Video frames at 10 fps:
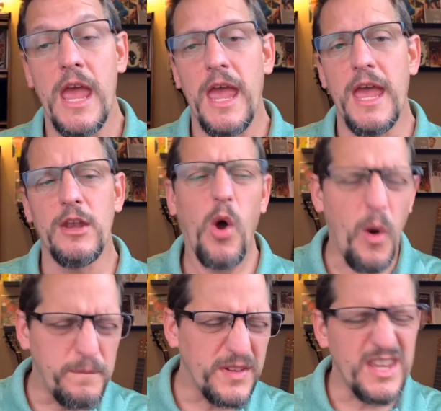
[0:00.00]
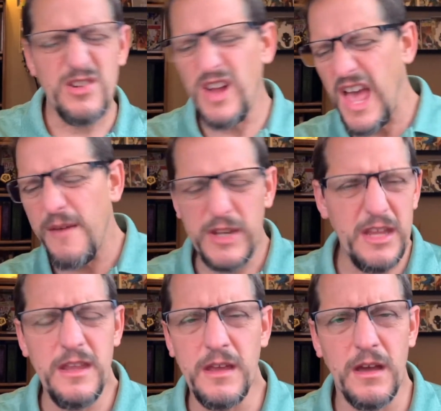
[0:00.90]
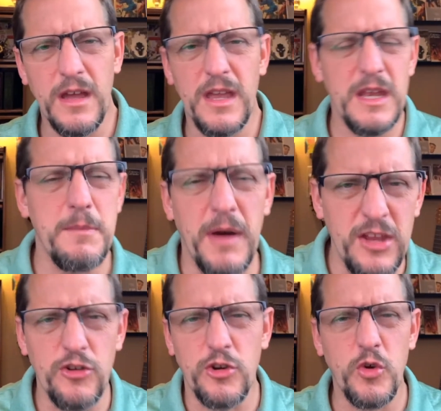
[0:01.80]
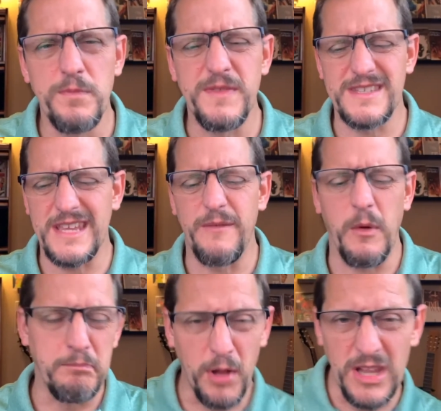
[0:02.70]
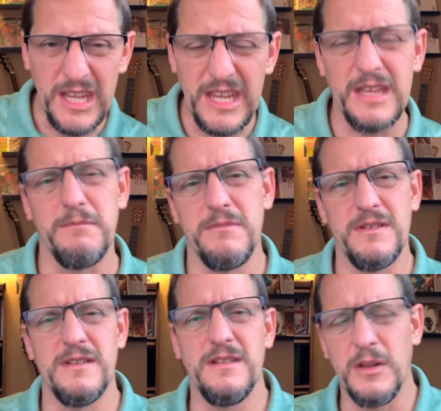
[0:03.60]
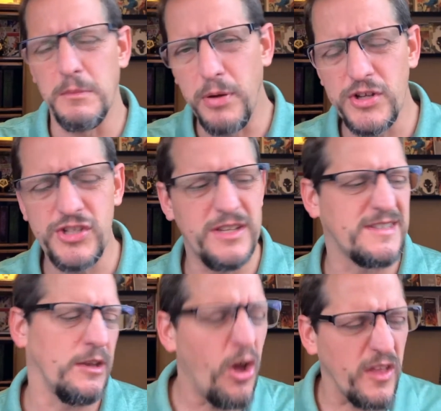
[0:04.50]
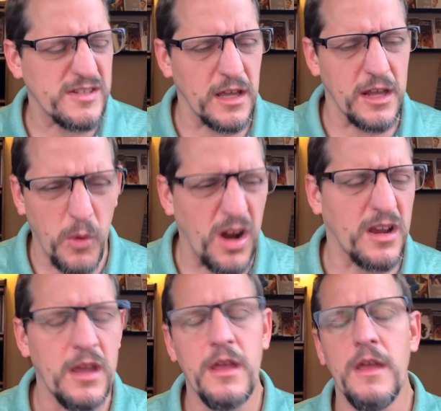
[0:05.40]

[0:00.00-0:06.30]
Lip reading: And hopefully you don't have anybody in your group that's kind of a bully and a little pushy and say, no, that's not going to work.